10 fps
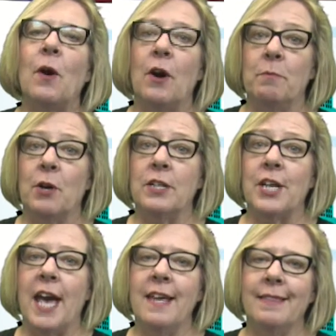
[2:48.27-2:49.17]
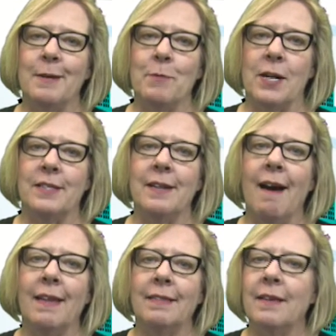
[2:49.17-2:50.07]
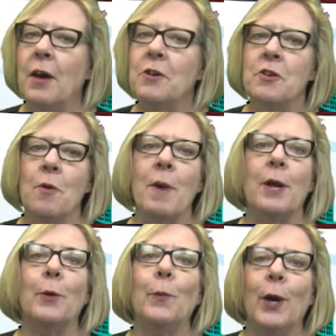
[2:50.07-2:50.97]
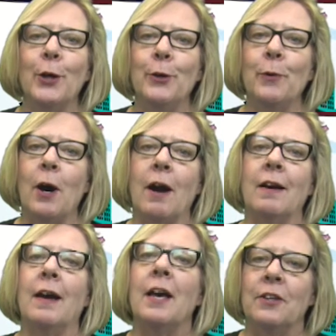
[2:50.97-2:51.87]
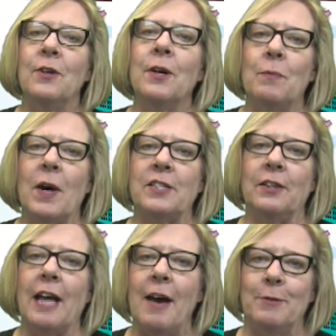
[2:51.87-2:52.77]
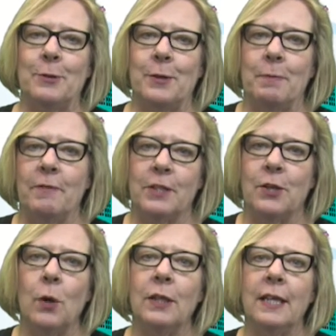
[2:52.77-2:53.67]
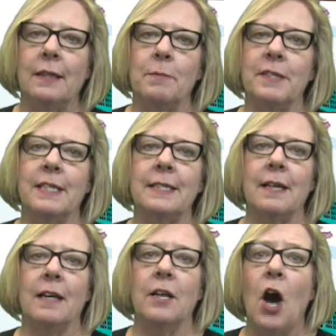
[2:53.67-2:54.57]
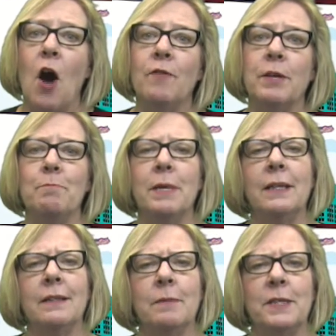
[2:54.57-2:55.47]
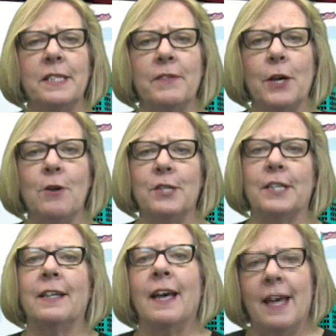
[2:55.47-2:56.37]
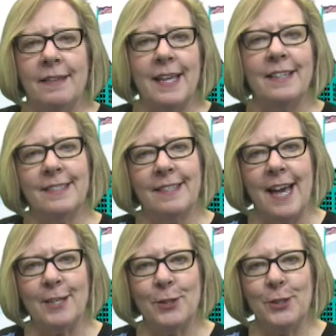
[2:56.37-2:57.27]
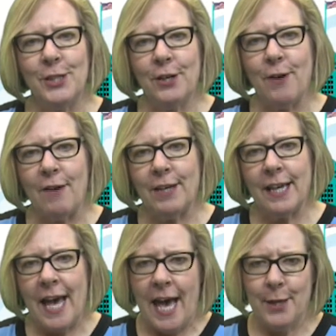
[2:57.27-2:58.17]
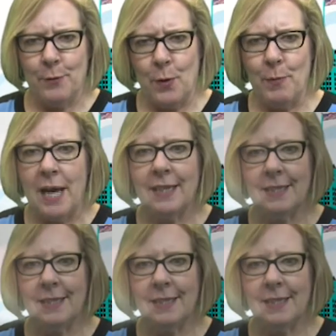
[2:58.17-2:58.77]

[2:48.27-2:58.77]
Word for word: On March 8th and March 9th, no matter where you are, you can watch a live stream of a total eclipse of the sun over the middle of the Pacific Ocean, thanks to National Geographic and the robotic